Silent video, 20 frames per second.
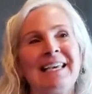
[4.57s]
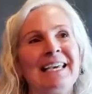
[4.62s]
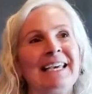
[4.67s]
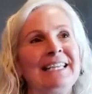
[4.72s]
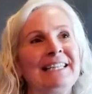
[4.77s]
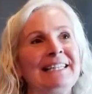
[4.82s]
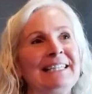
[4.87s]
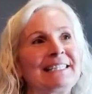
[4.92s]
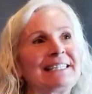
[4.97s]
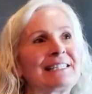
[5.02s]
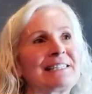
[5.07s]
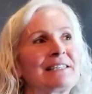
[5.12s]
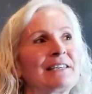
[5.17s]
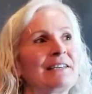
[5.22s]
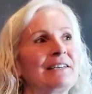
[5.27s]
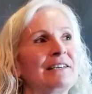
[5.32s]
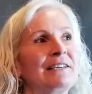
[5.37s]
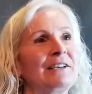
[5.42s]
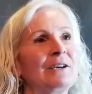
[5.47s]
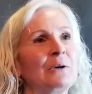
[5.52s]
And this
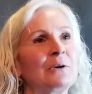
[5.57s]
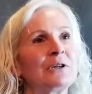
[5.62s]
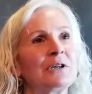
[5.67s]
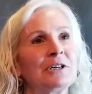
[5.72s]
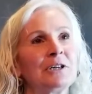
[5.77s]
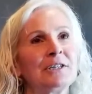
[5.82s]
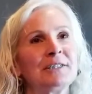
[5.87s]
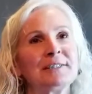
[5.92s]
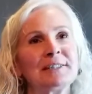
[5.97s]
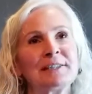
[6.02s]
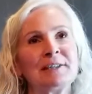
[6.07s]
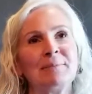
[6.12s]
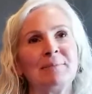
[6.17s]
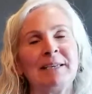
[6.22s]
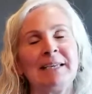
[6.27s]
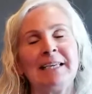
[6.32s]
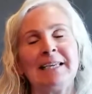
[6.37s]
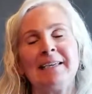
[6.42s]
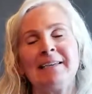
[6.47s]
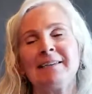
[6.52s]
occurred to
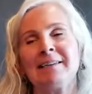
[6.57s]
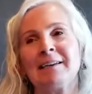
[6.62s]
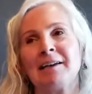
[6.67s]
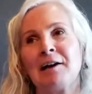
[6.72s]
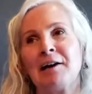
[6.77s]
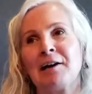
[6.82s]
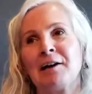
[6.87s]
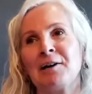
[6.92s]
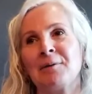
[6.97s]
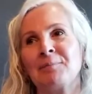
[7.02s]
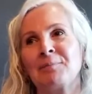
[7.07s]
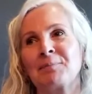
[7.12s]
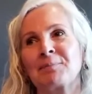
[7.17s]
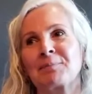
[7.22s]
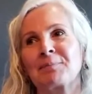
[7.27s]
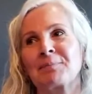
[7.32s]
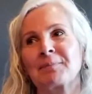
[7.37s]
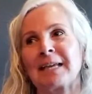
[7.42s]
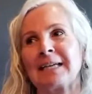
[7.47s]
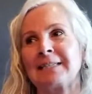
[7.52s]
me at
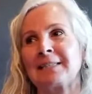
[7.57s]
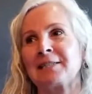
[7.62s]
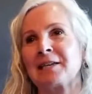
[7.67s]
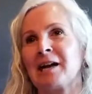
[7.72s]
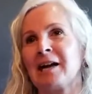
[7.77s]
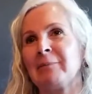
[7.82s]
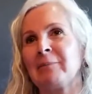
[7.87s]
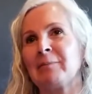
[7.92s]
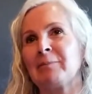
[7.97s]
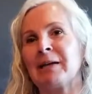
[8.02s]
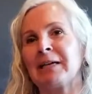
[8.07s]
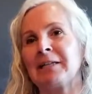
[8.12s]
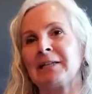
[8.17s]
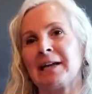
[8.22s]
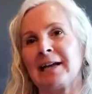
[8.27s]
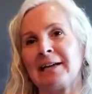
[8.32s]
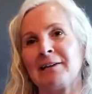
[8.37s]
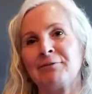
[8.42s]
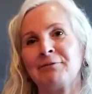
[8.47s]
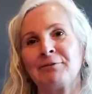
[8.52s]
a time in my
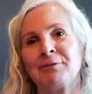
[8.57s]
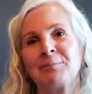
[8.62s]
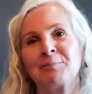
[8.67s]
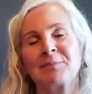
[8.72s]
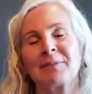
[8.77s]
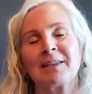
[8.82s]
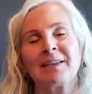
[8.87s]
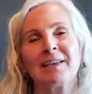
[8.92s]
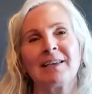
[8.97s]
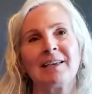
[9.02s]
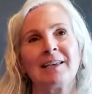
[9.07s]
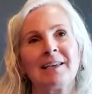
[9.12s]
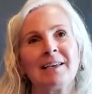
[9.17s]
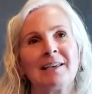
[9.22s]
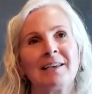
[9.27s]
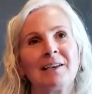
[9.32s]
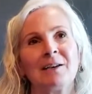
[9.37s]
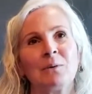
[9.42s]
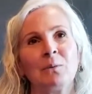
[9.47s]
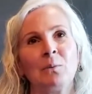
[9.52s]
life
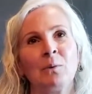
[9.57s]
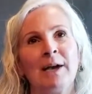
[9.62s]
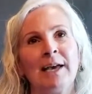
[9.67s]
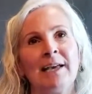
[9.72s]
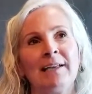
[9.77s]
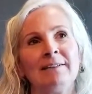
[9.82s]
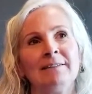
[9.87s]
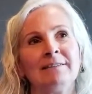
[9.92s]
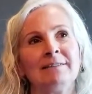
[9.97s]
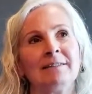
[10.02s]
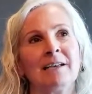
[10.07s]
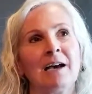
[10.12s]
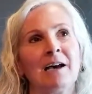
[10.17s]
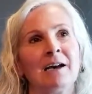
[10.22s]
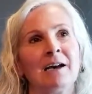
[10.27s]
when